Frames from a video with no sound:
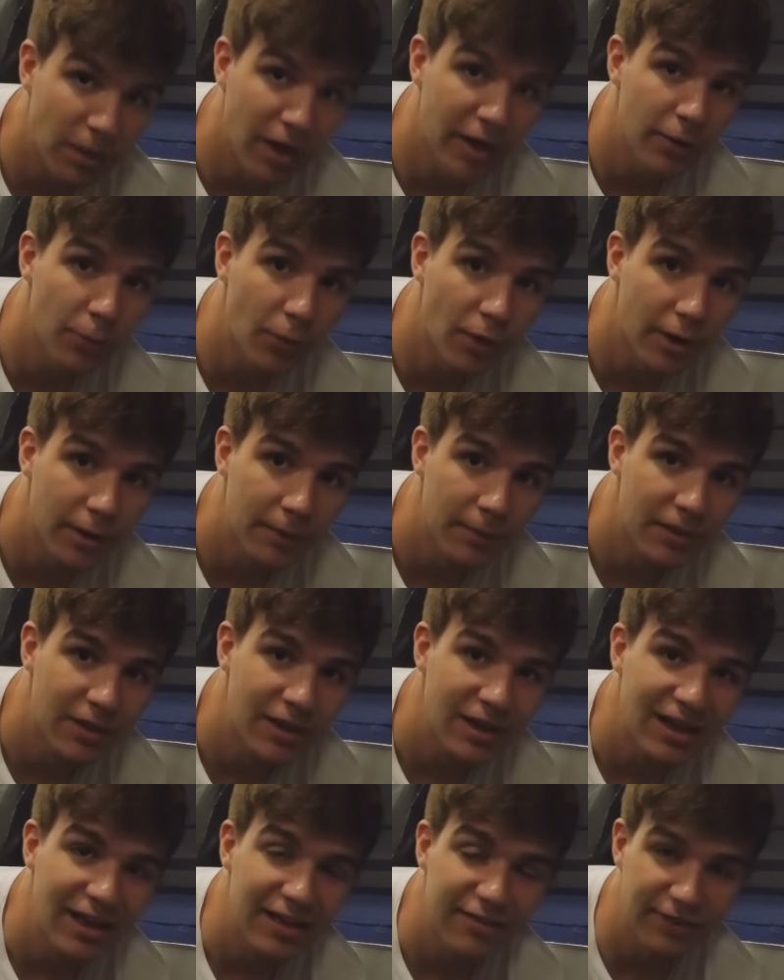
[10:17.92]
by one,
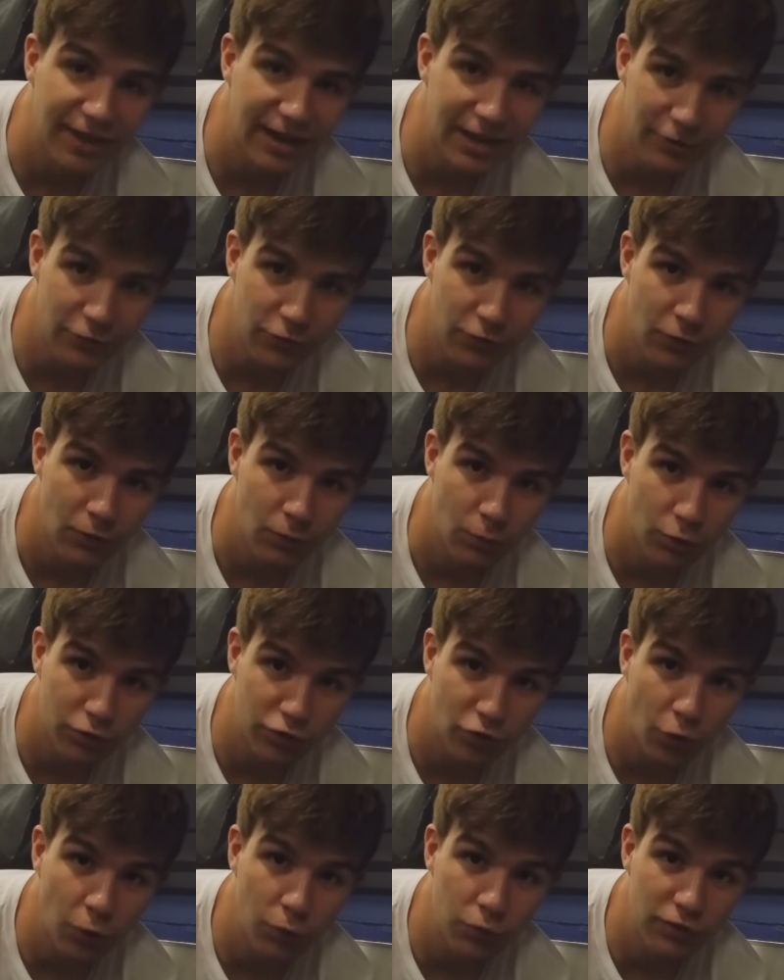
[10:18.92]
sailors were
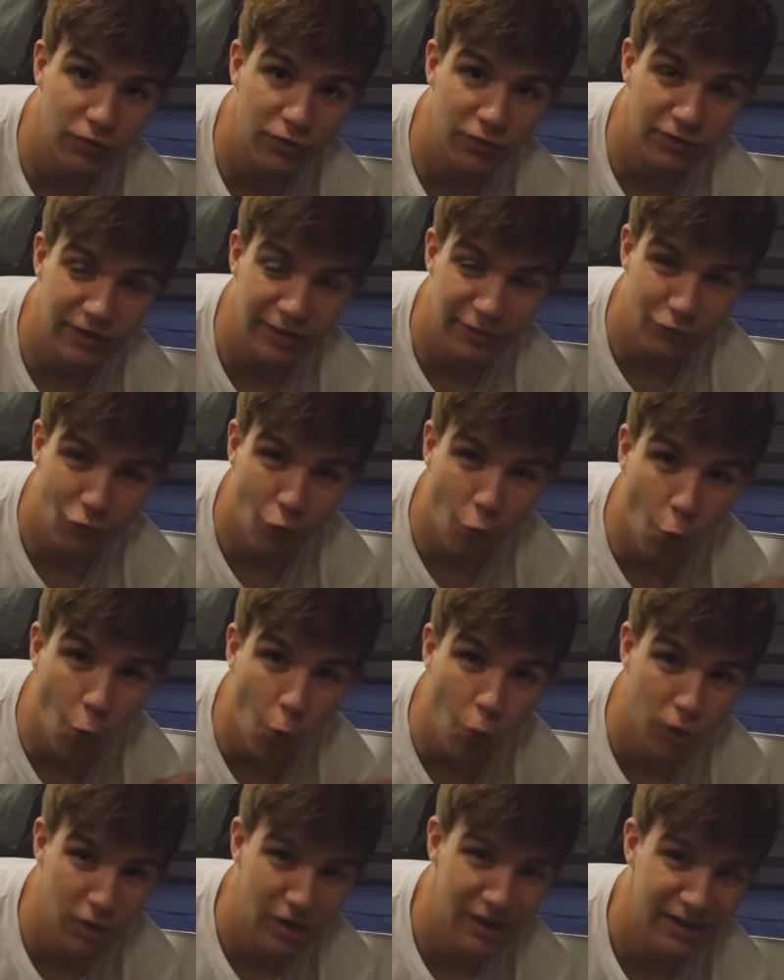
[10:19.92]
told to cease
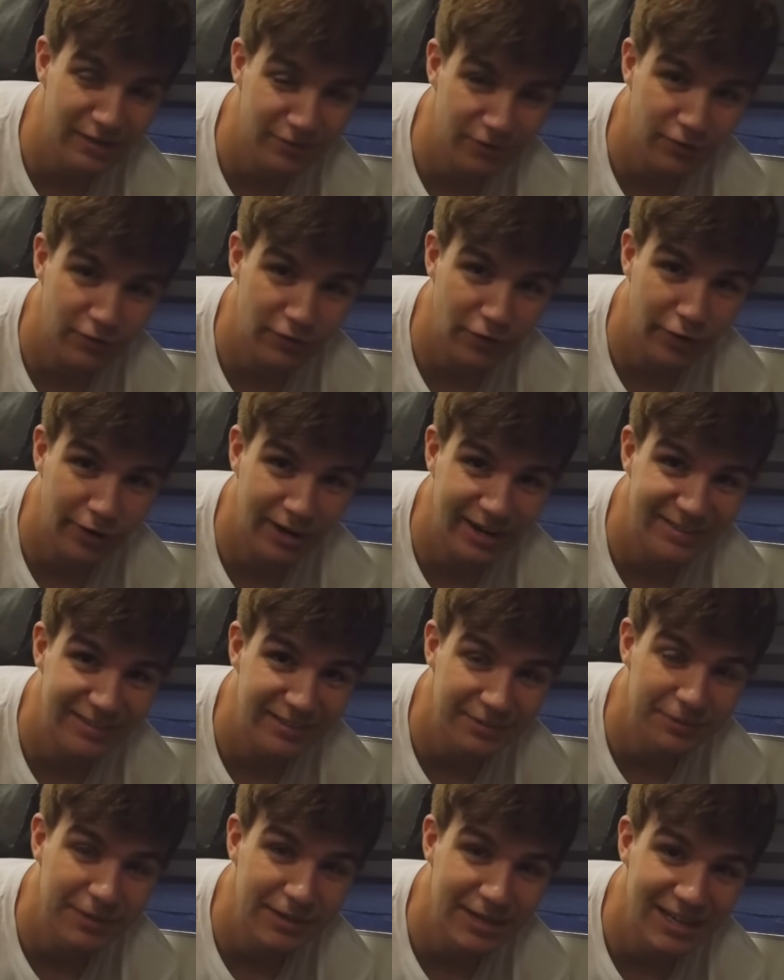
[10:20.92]
all unnecessary
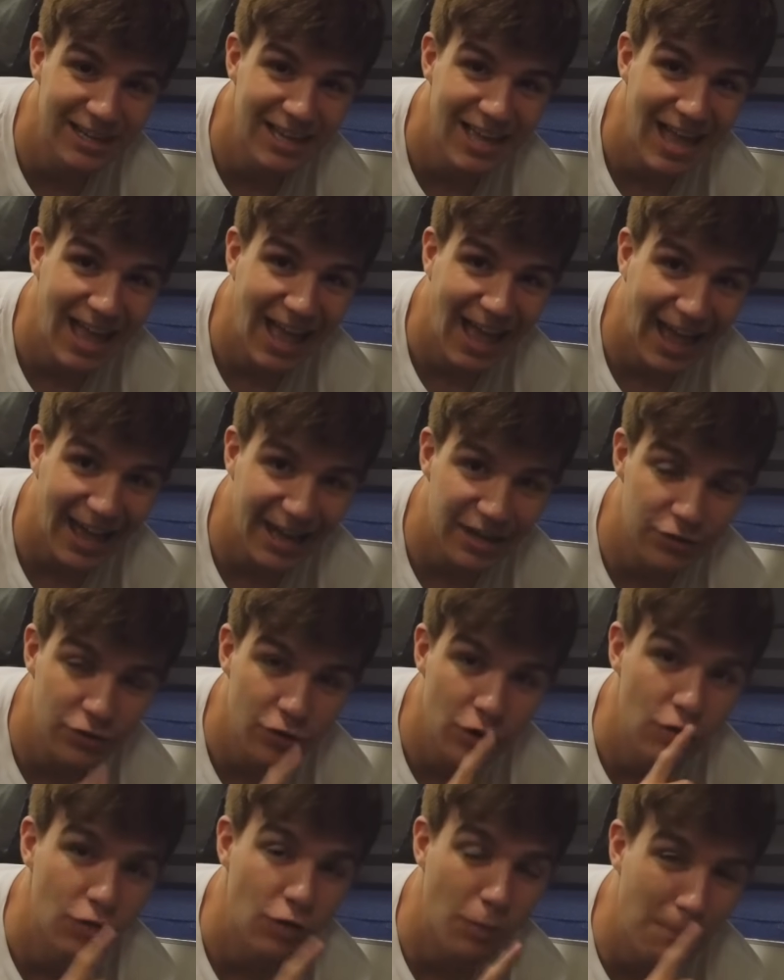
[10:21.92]
activity and
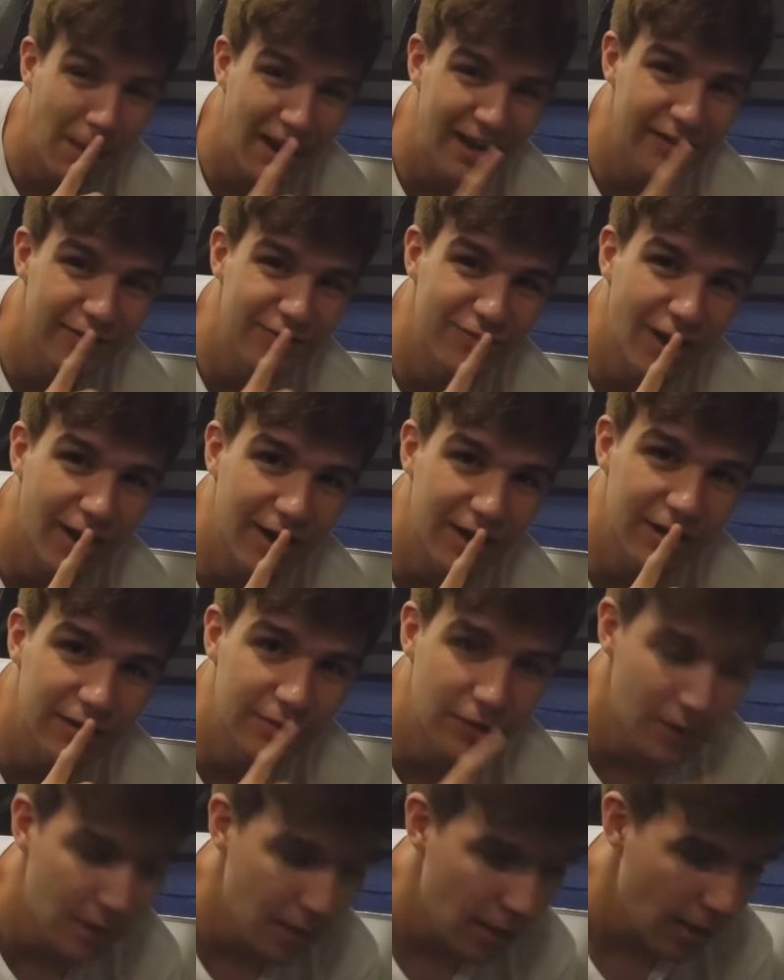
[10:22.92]
remain silent,